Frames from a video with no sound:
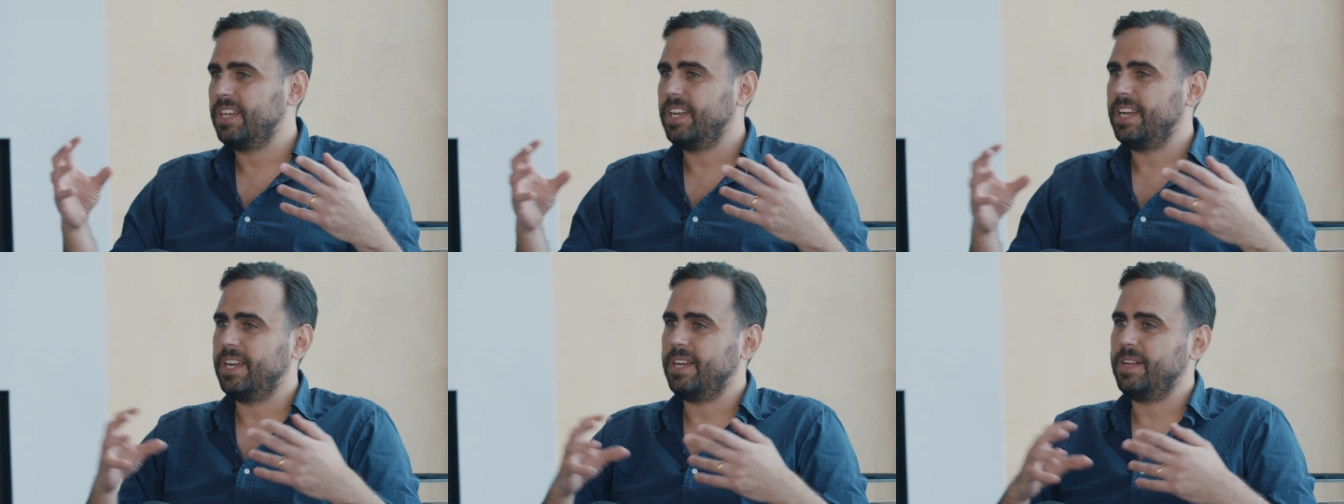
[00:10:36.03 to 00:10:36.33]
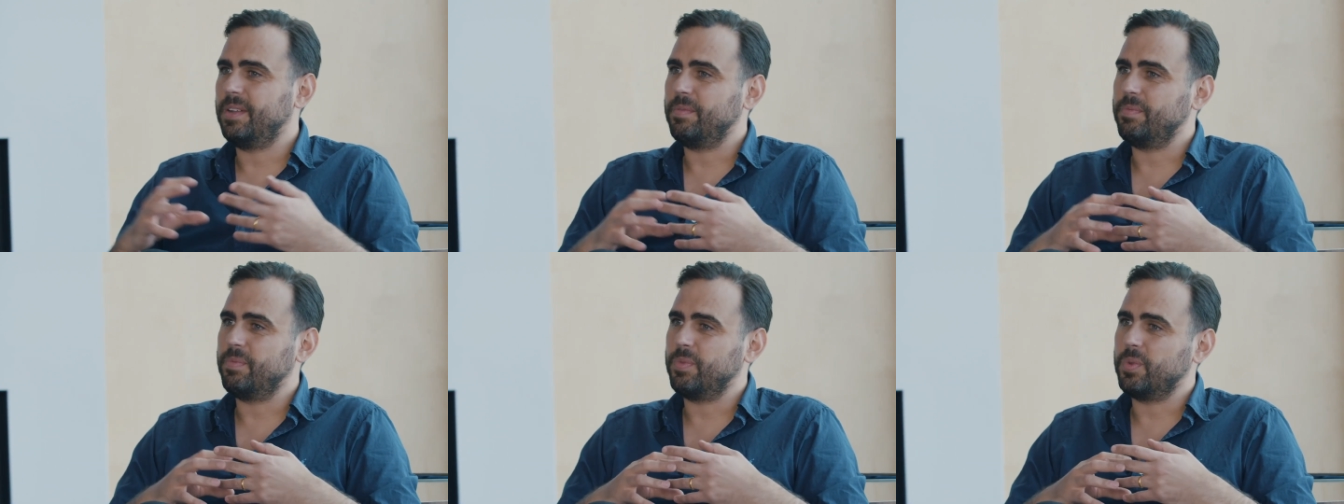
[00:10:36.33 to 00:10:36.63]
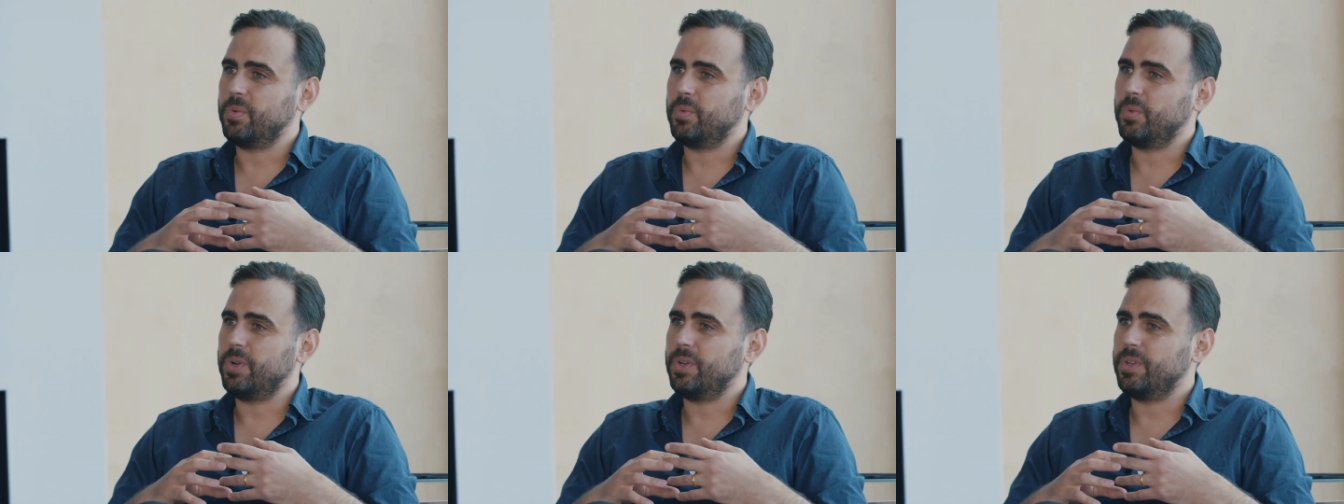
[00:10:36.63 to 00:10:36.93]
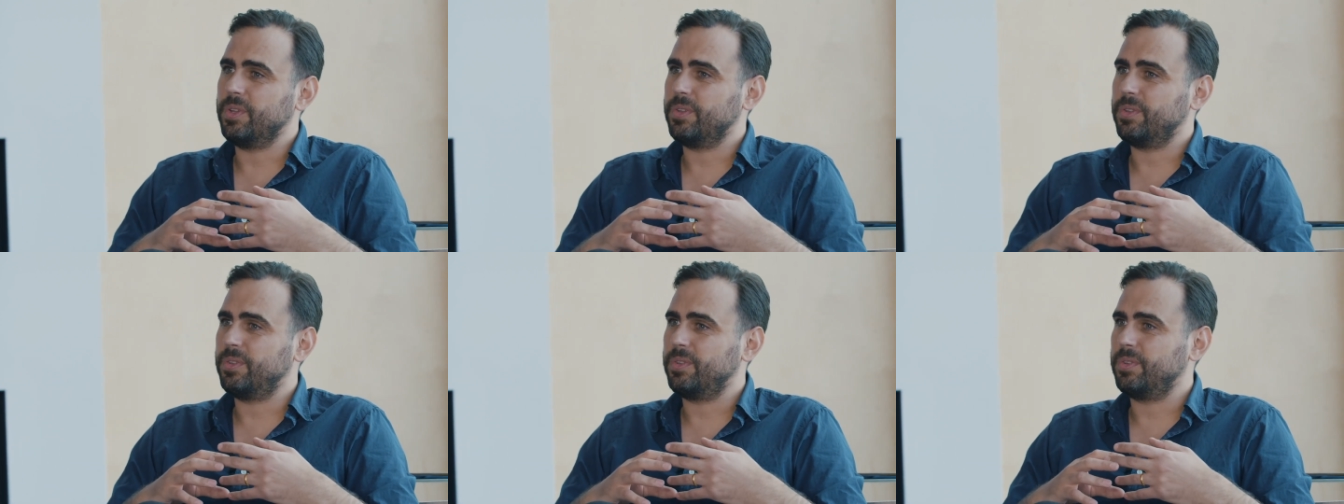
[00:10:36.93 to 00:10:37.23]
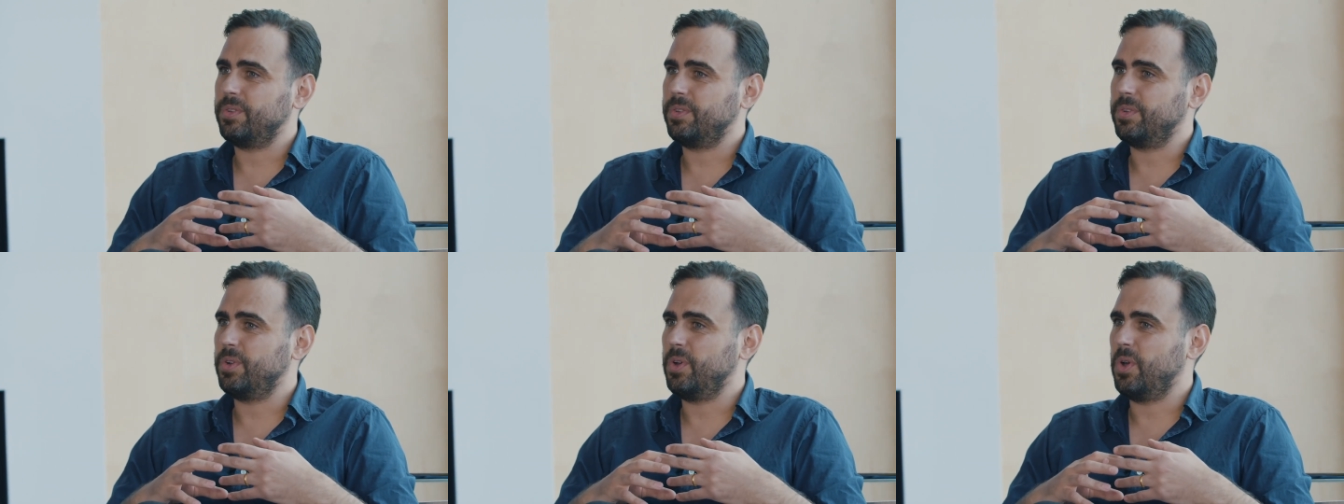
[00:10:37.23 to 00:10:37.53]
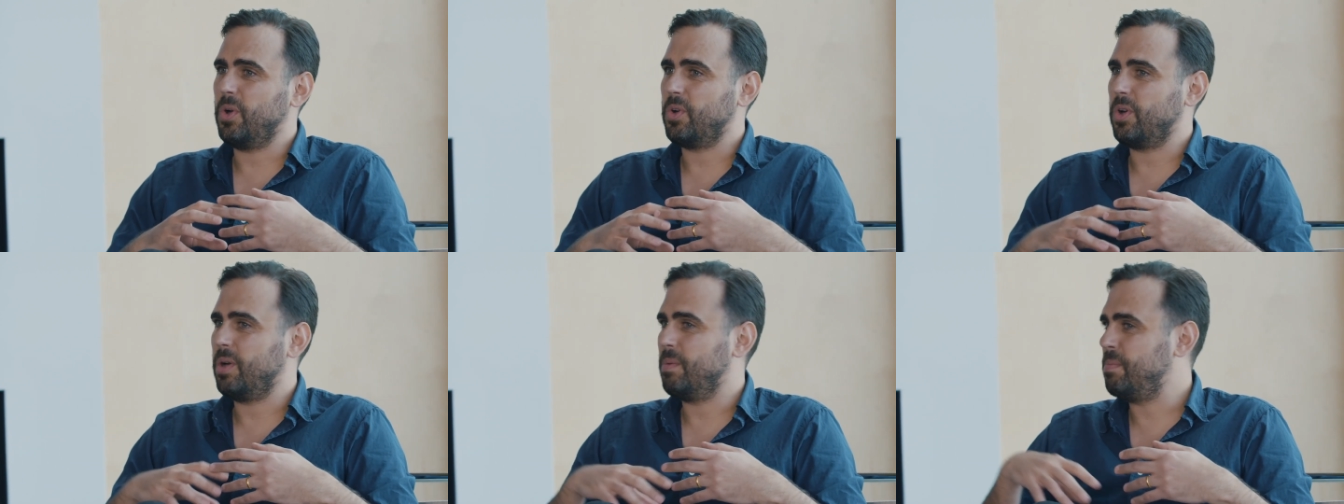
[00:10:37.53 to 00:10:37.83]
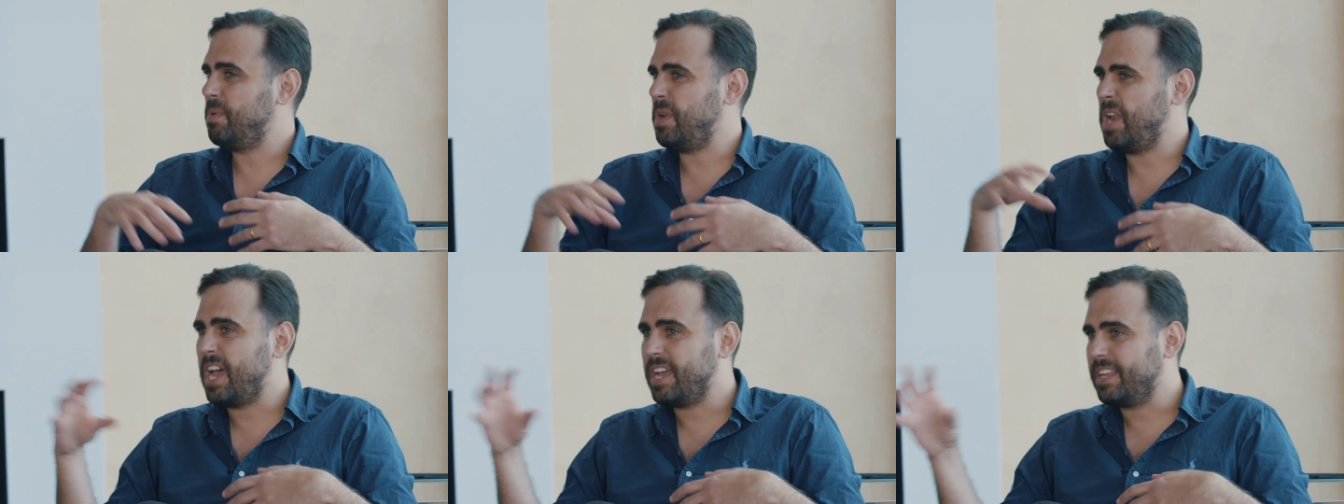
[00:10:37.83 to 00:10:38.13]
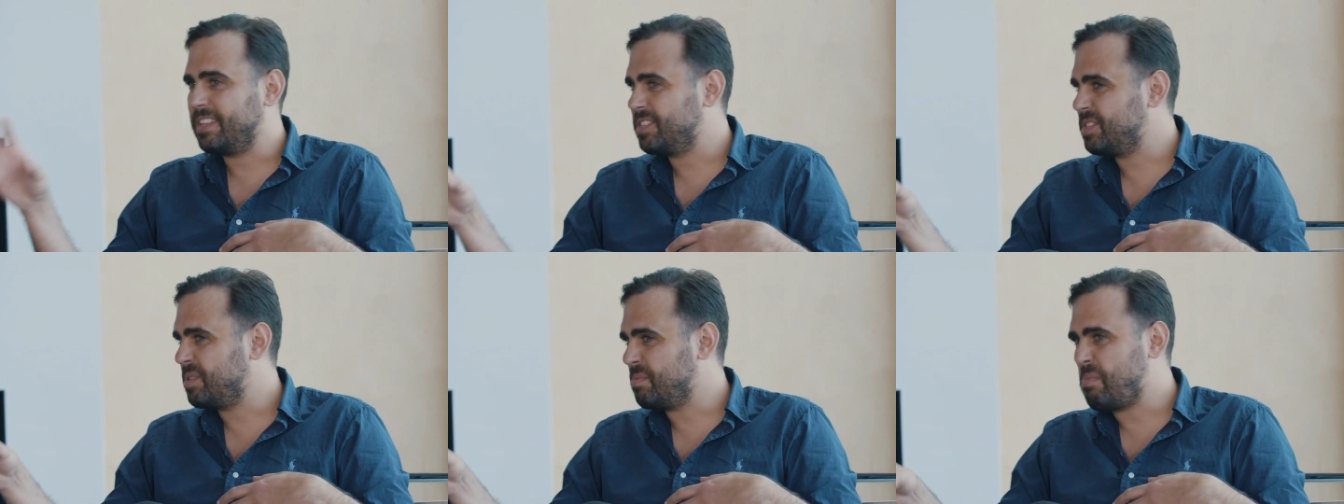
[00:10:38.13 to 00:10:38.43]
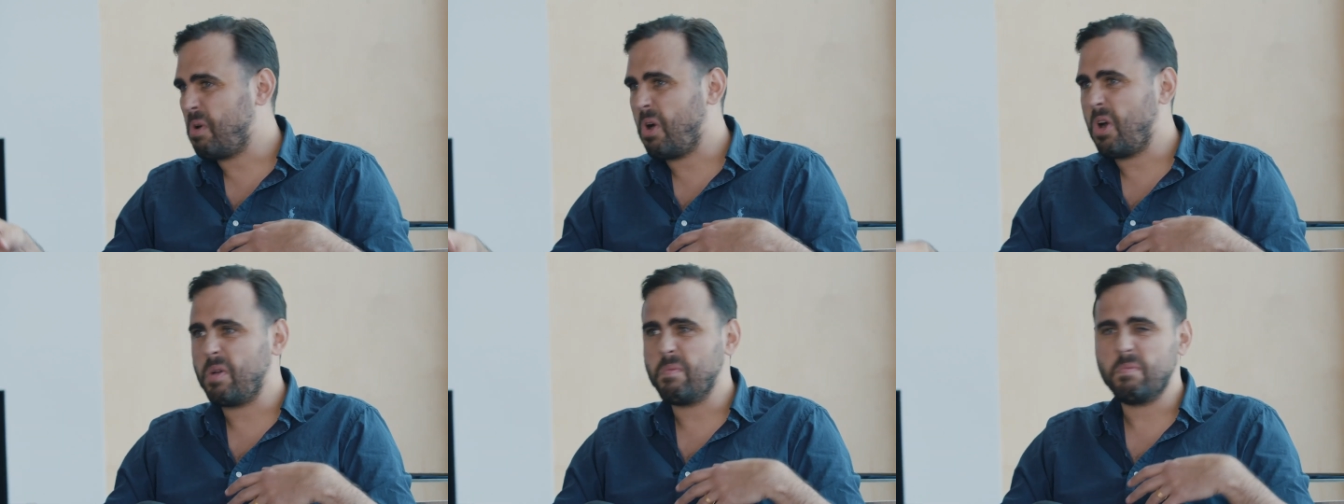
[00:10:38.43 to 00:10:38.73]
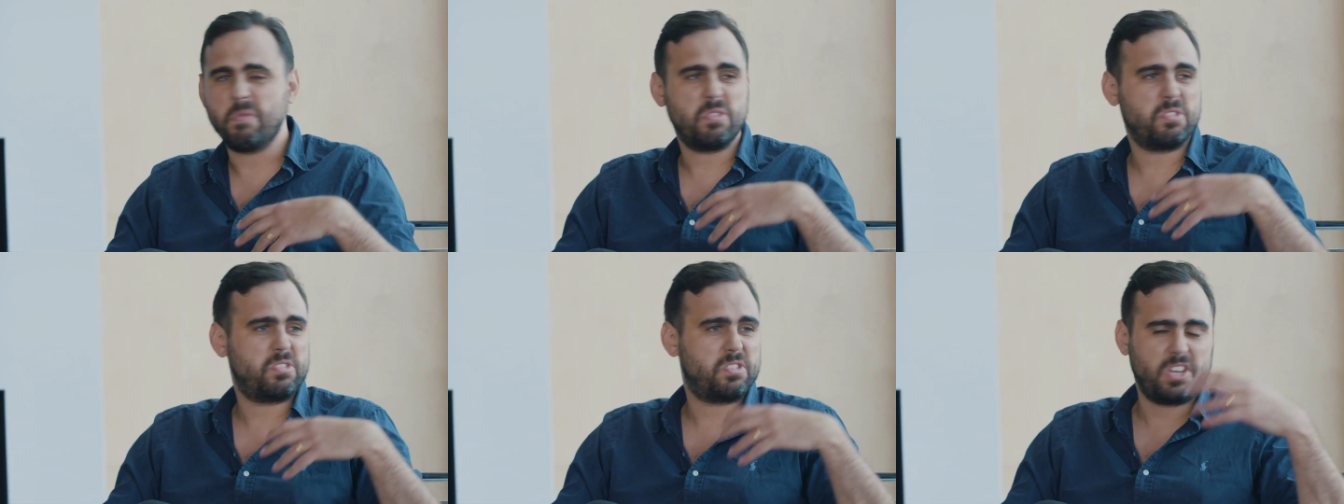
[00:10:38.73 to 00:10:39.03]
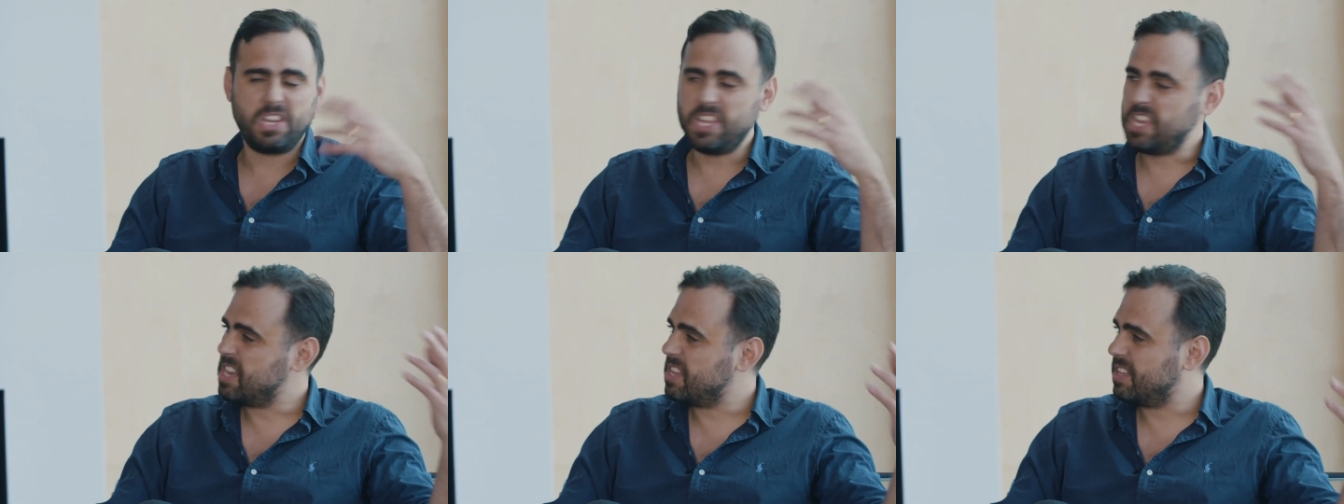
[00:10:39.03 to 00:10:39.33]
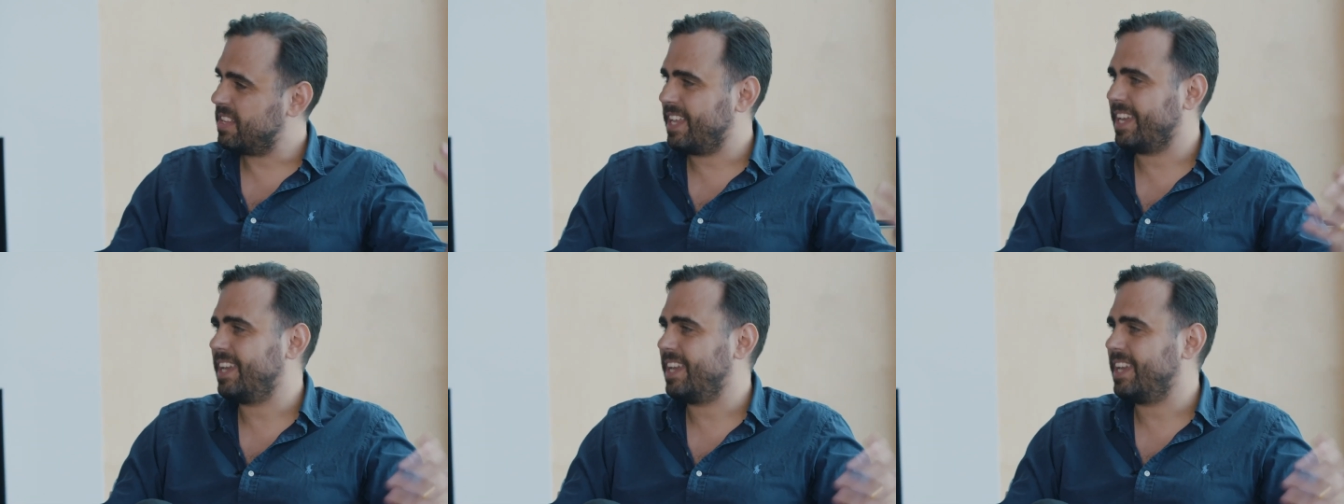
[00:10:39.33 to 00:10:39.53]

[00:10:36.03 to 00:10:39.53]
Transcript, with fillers: um, with you know compliance departments, legal.